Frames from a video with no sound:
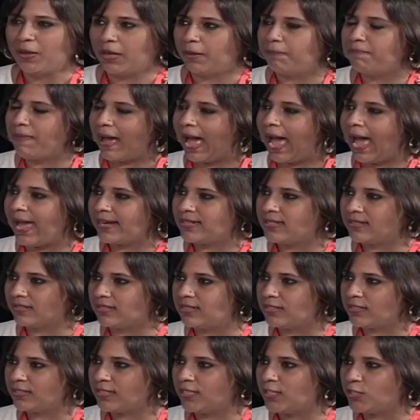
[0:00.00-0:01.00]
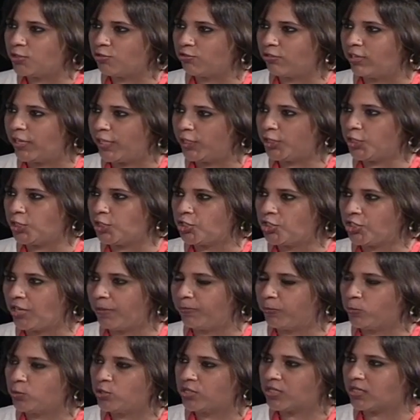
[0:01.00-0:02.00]
bad, diseased
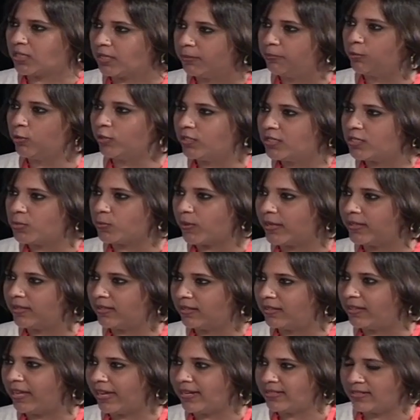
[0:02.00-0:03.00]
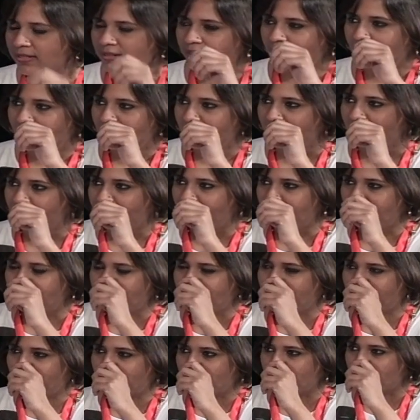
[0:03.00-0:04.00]
relationship whose turbulence one can get
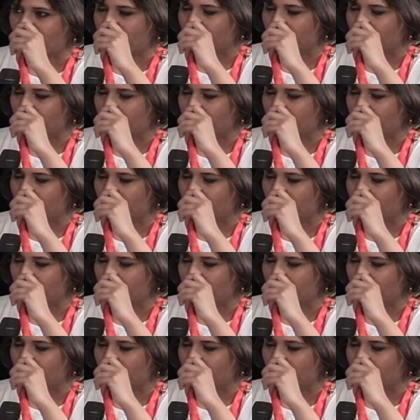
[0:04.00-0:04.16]
addicted